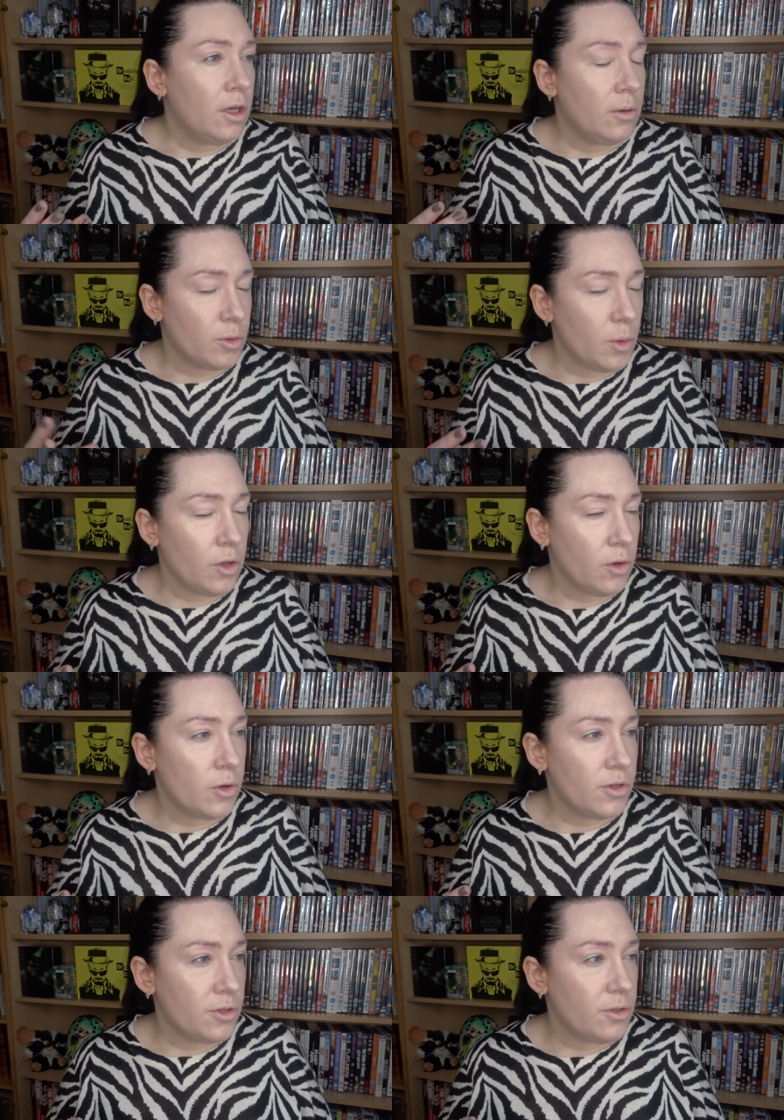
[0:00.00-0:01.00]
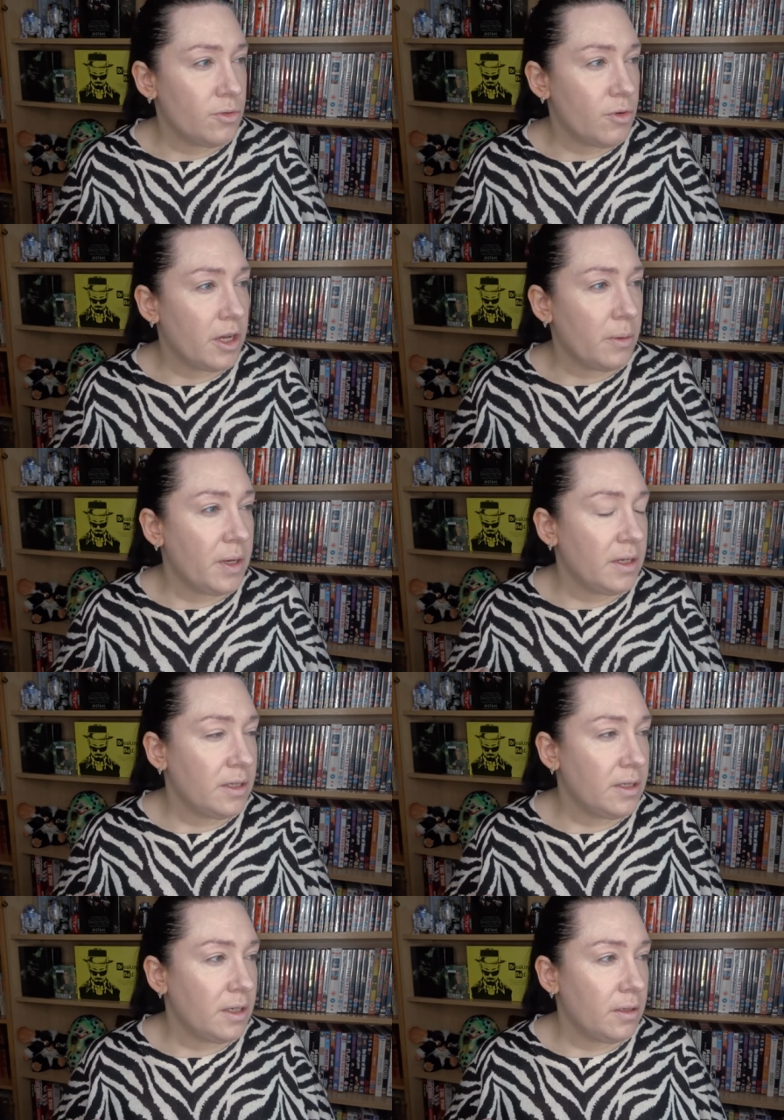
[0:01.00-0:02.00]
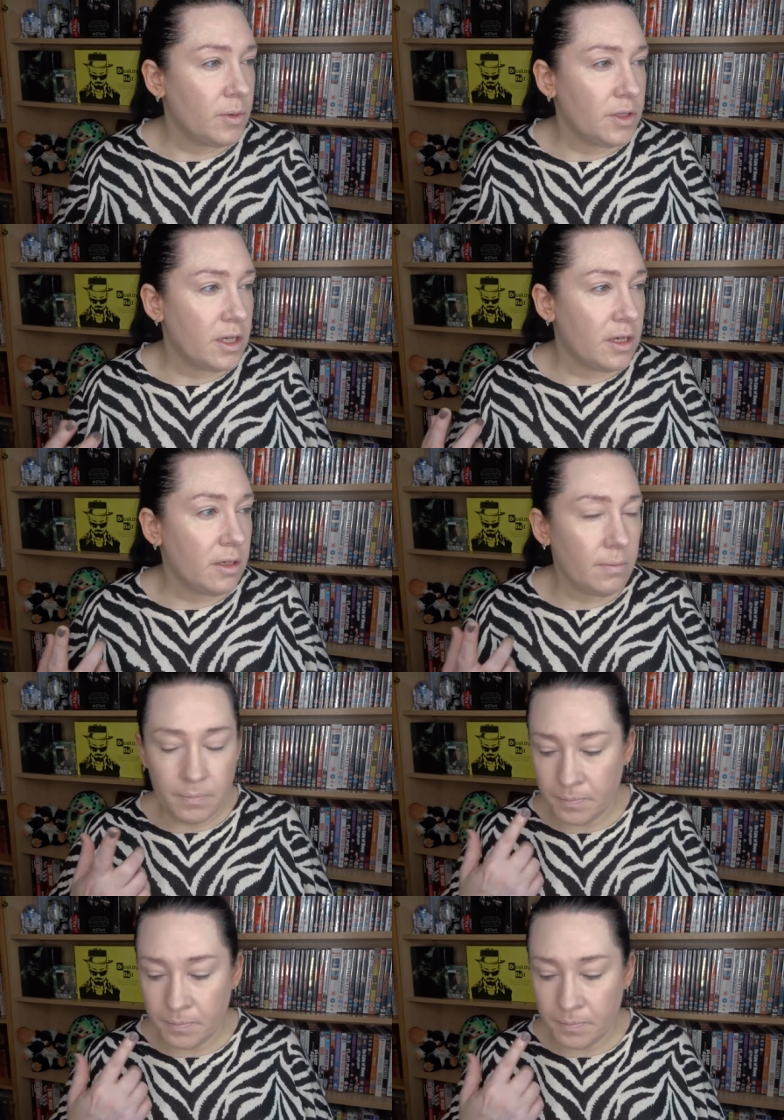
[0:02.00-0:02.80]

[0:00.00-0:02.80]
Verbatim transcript: it was one that Osu's recommended, it was a